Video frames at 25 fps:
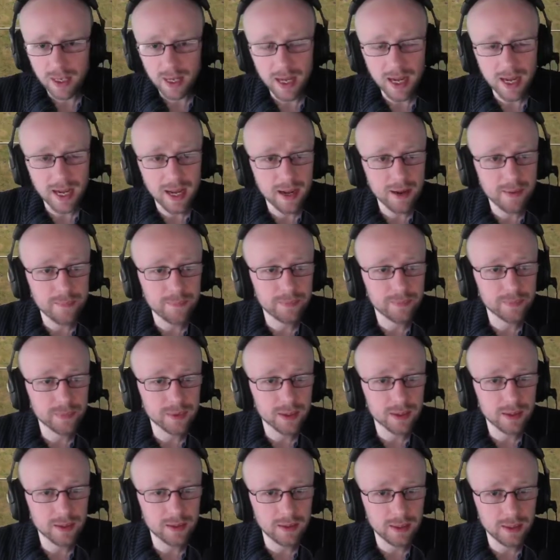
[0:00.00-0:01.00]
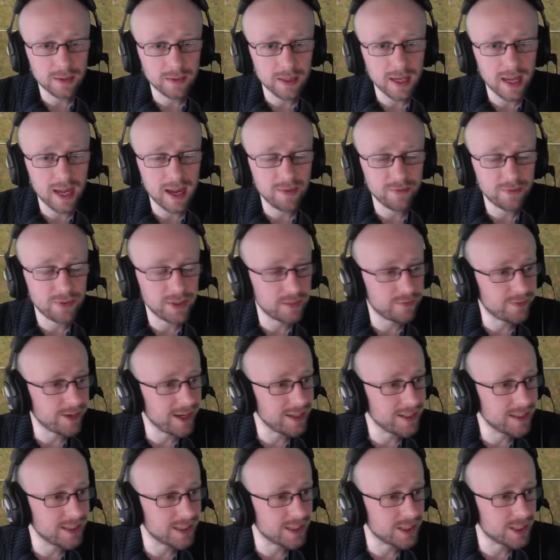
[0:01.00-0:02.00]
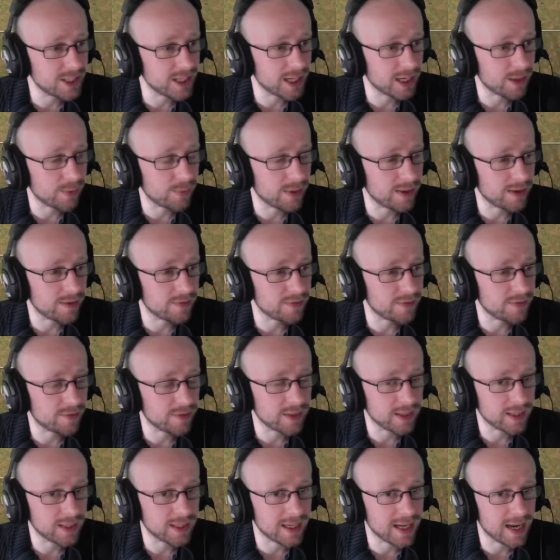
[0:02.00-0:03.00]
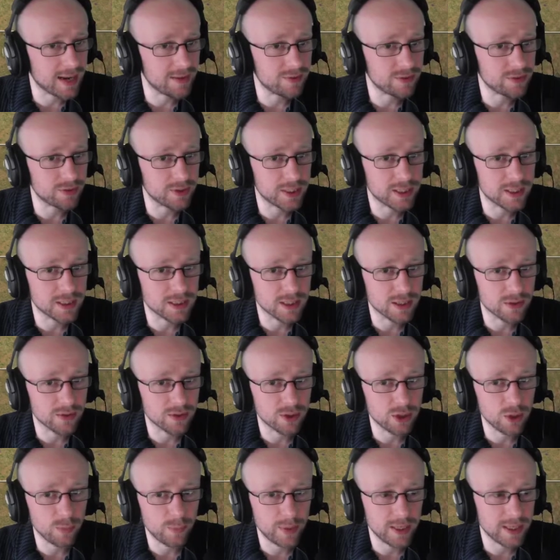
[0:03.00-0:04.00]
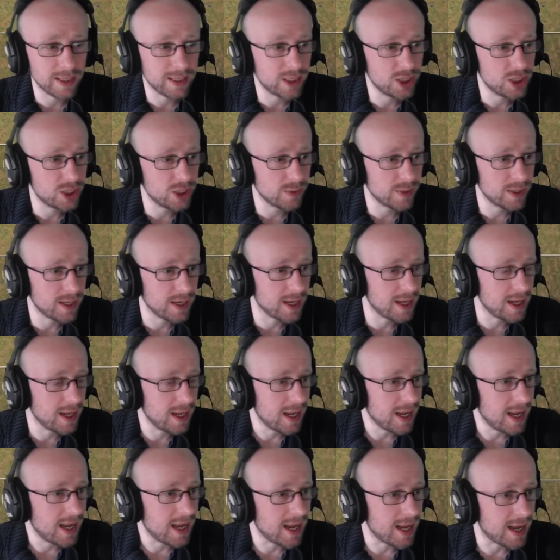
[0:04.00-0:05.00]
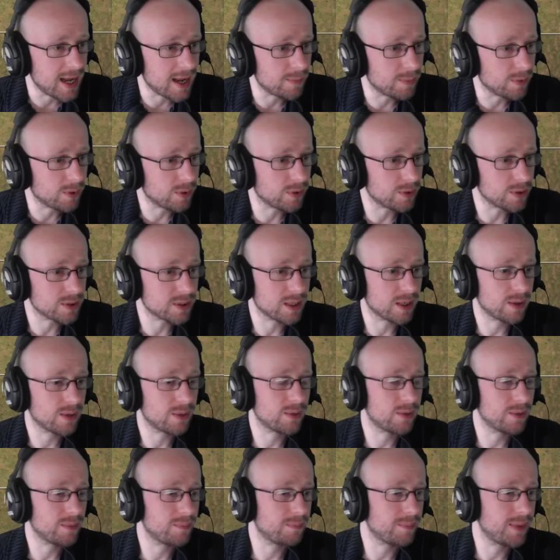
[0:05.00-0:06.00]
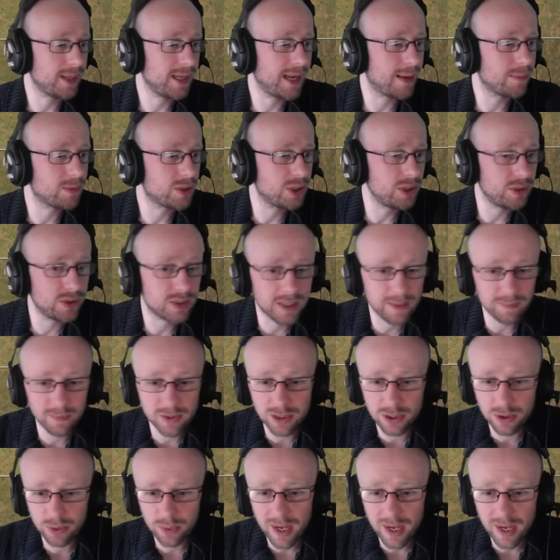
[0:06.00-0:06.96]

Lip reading: Yeah, have the advantage here with the cavalry, so there could be an issue here. But also being able to use them 2